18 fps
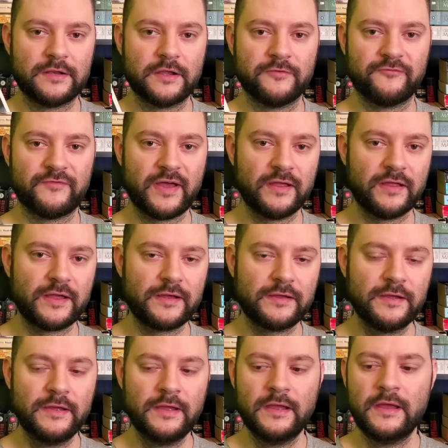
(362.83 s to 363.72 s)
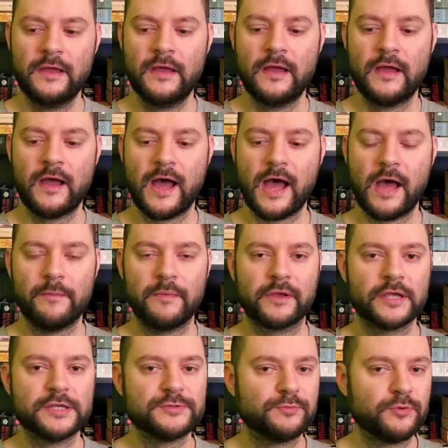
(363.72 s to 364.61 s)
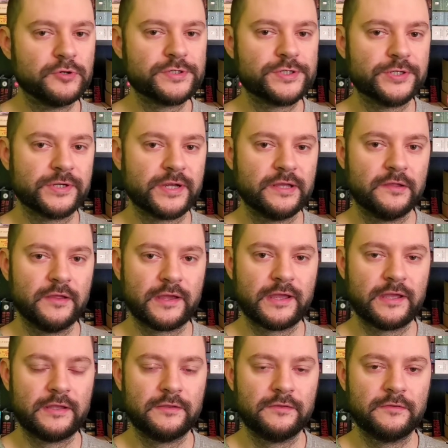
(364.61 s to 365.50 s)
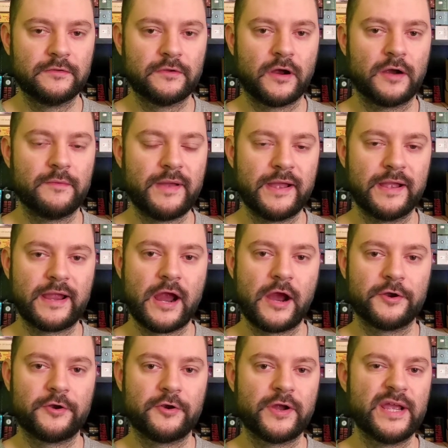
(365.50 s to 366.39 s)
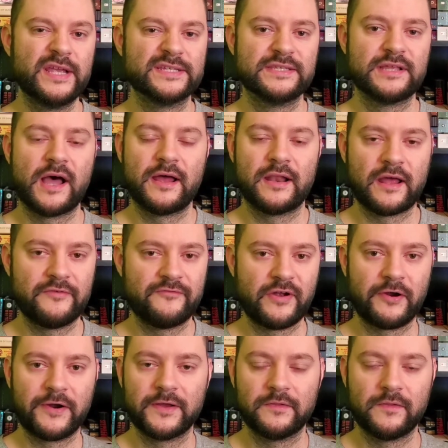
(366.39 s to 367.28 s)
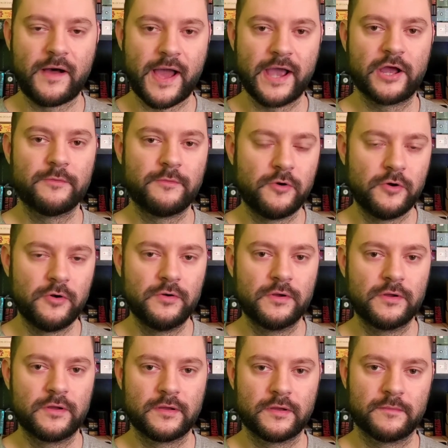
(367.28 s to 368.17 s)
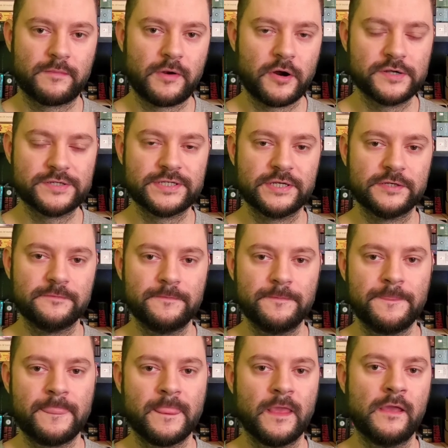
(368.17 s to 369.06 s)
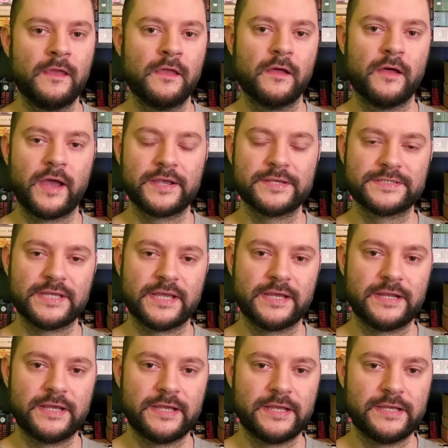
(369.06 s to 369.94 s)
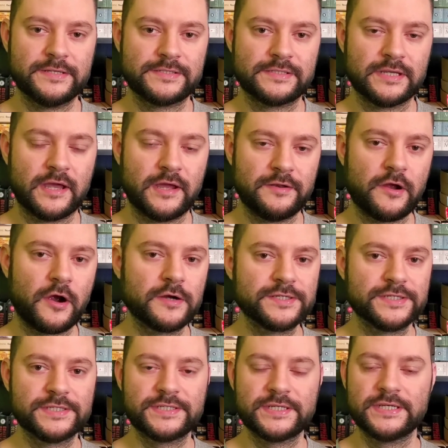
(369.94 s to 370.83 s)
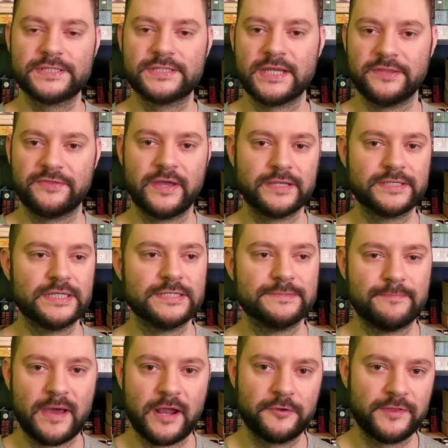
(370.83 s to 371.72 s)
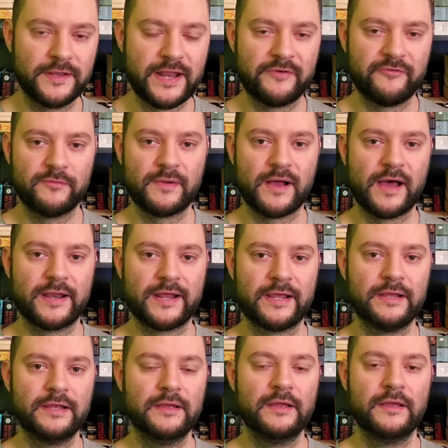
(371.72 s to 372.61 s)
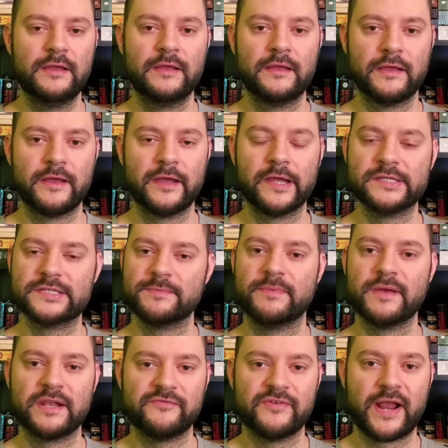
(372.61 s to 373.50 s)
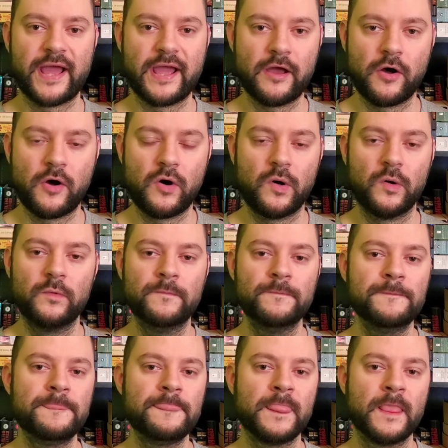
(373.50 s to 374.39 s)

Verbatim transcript: novella um, because Brewster Gilligan, our main character, he's not a very likable person. Like I said, he's a narcissist. He thinks he's better than everybody. Uh, he's a bit of an a-hole.